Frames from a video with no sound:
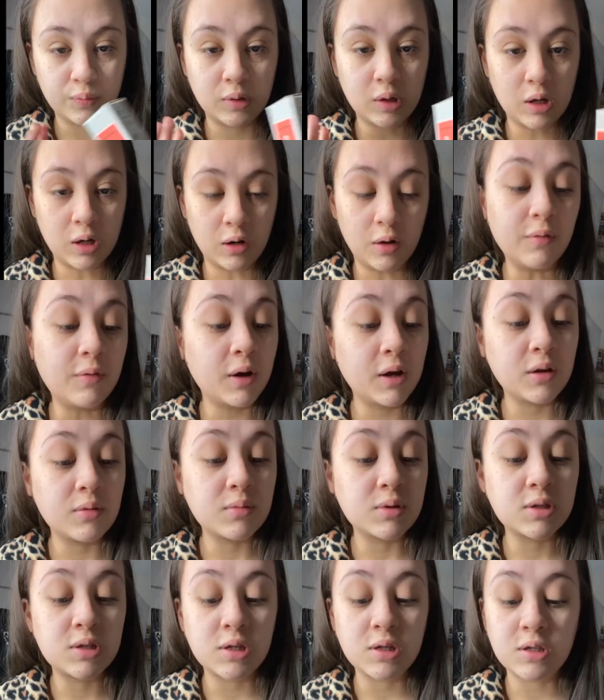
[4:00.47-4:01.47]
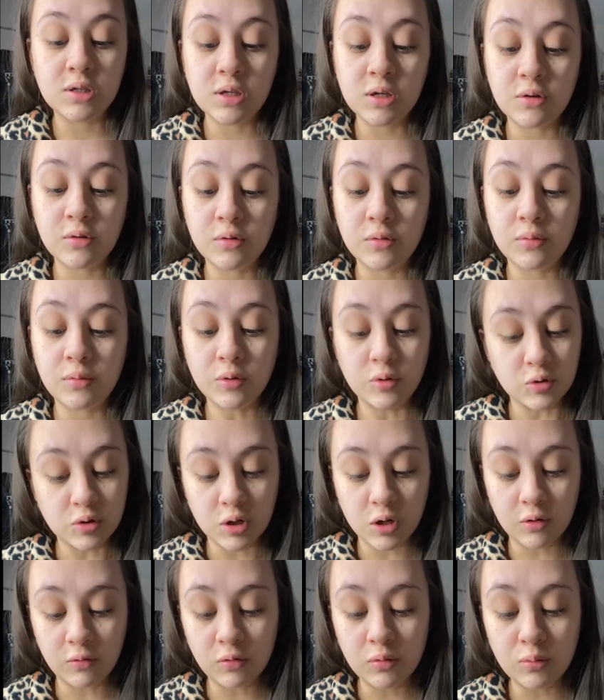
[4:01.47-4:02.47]
I love vitamin C serum, use
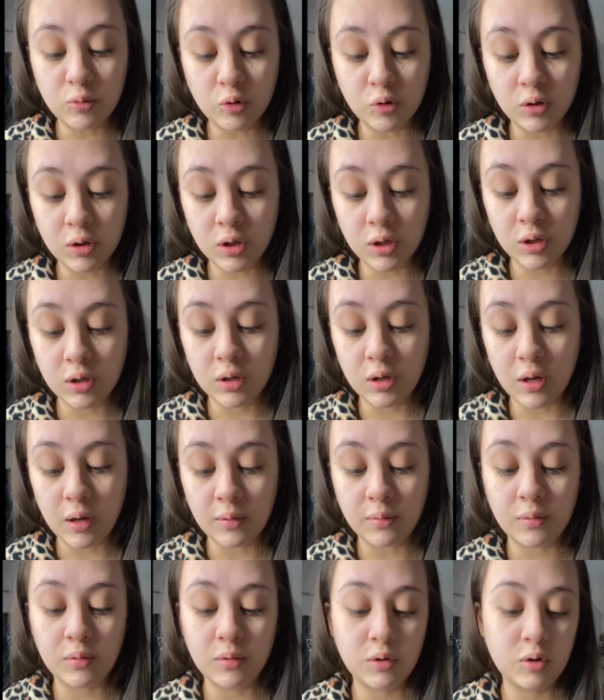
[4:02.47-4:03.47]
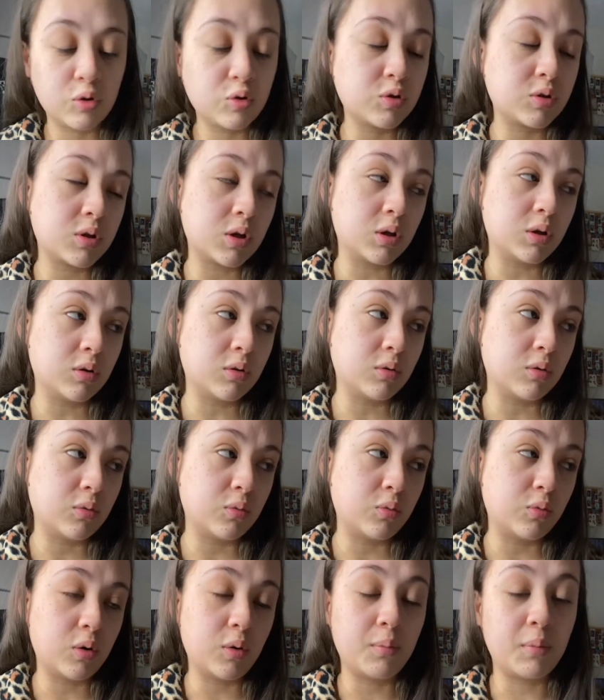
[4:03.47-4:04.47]
it every morning. I've used
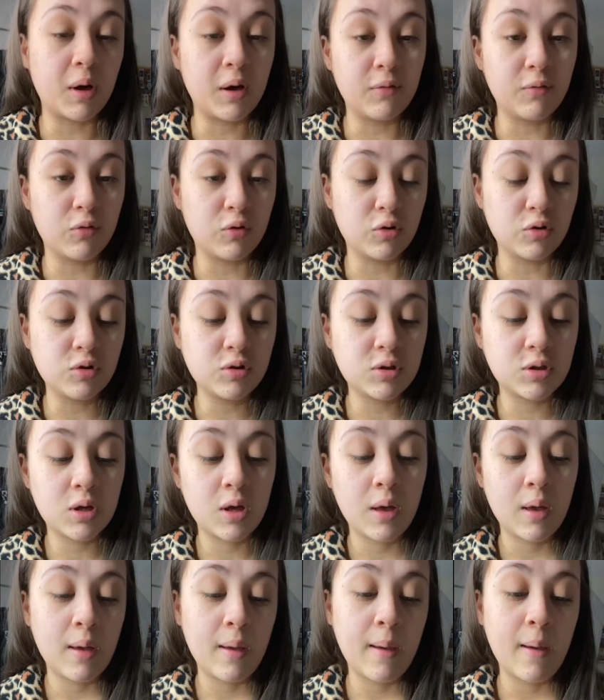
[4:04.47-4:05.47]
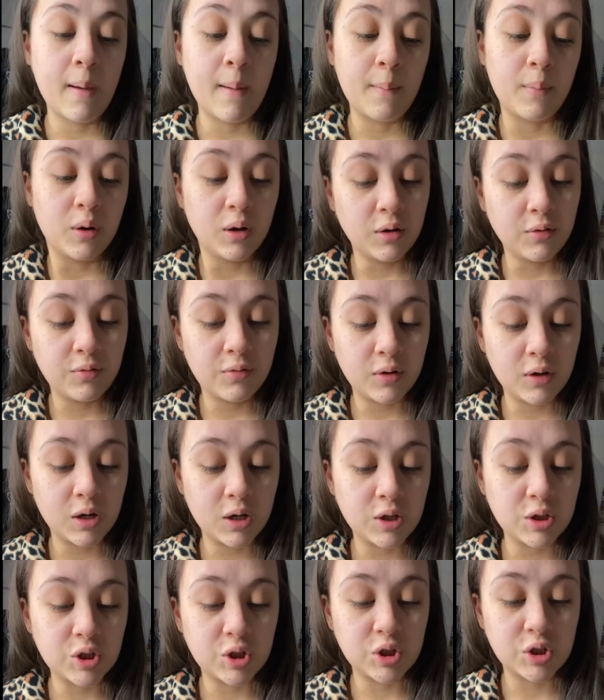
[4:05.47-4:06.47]
one by Versed, but it
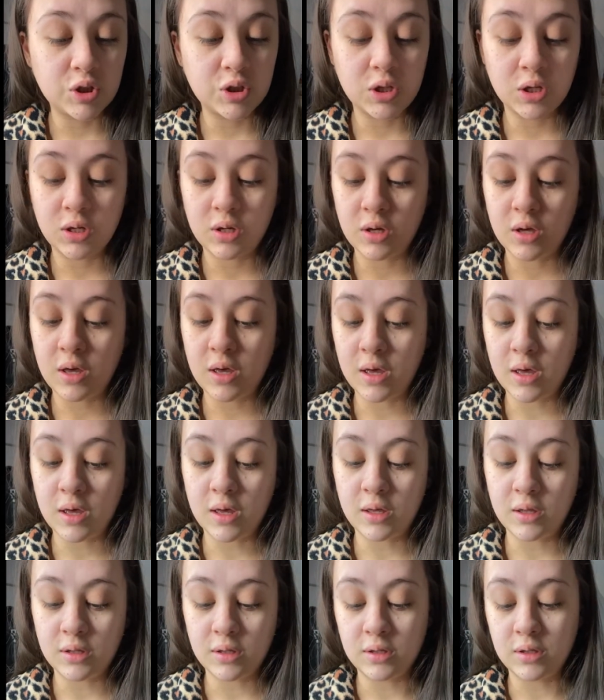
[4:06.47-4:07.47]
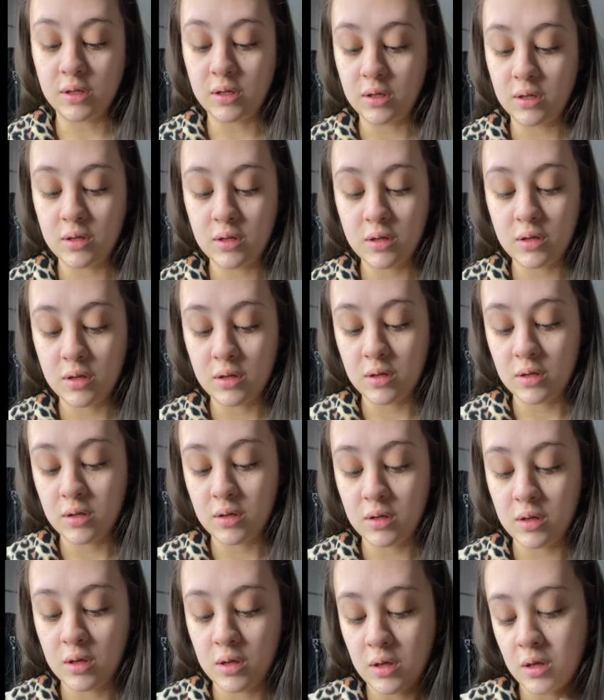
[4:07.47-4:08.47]
finished, and
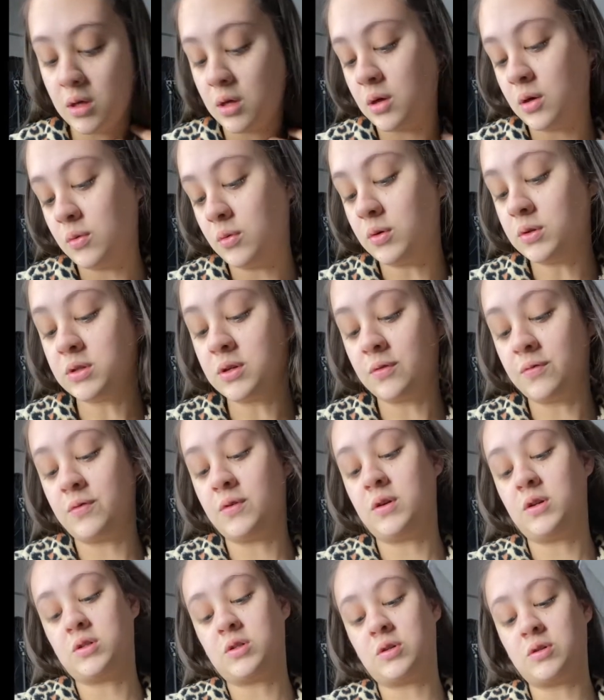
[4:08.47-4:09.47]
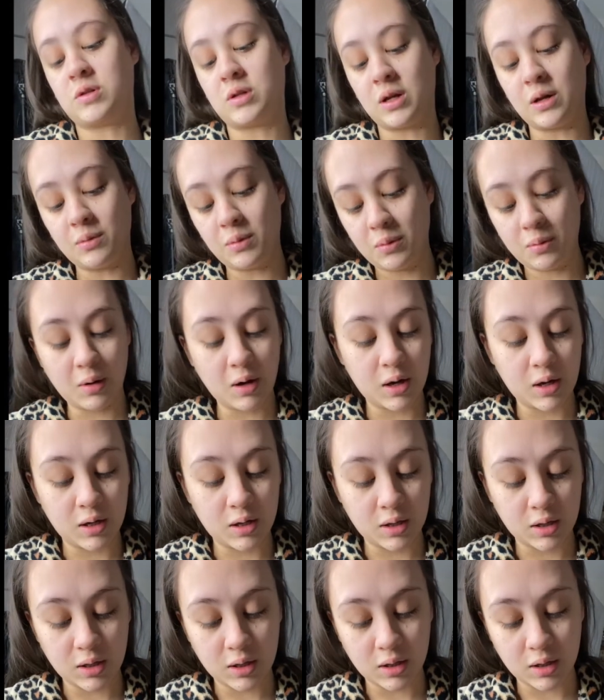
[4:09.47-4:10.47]
once it finished, I was like, let me
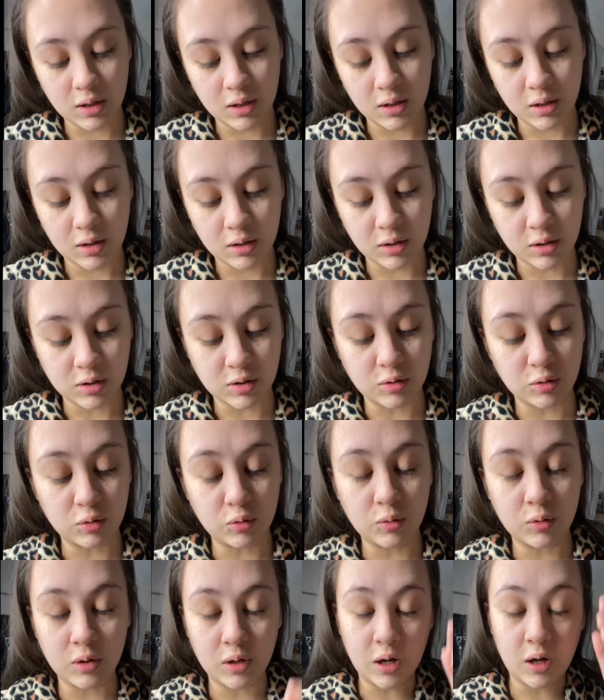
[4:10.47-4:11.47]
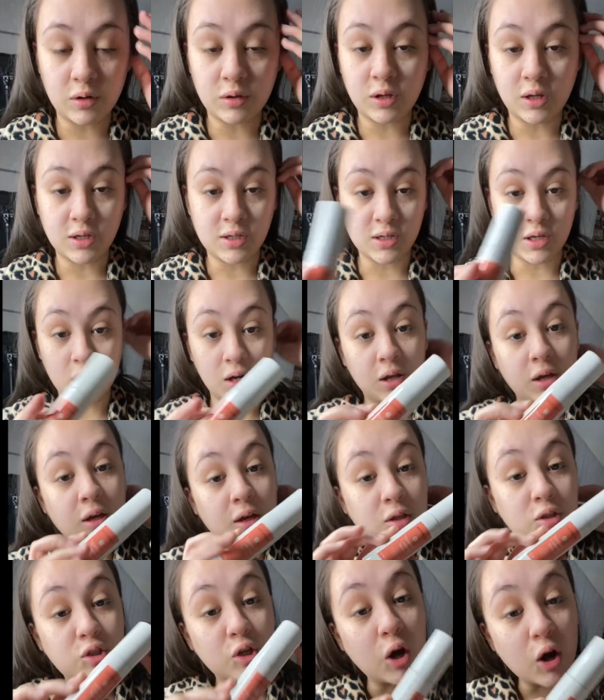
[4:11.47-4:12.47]
buy this new one. Now they sell it
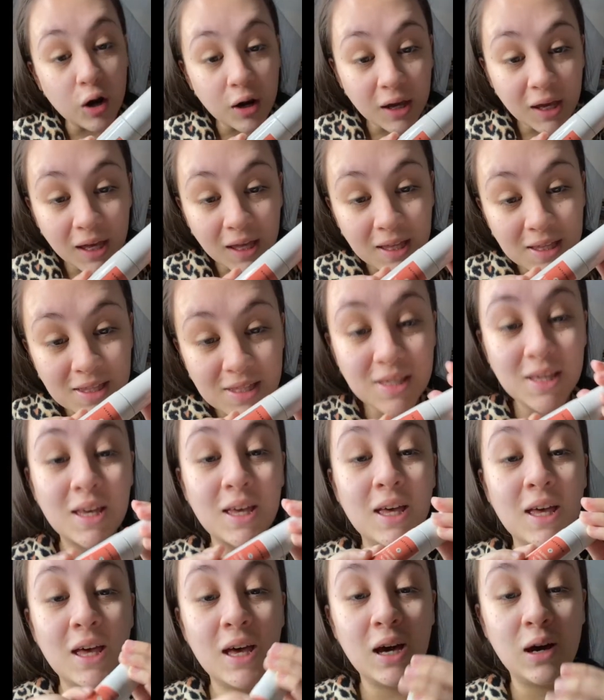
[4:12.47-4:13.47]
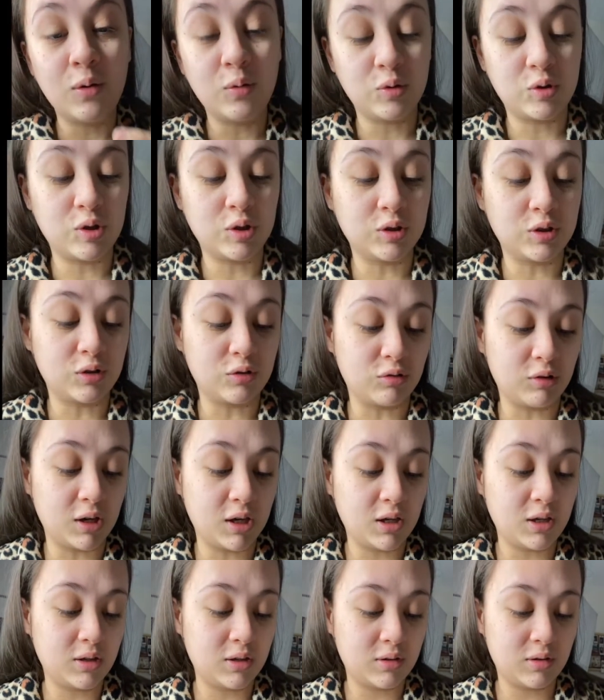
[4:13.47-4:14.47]
in Target, which is
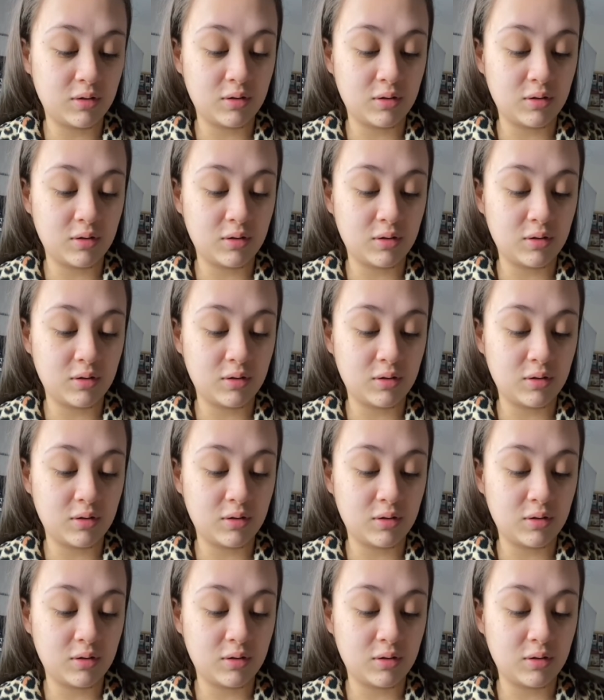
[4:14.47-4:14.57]
great.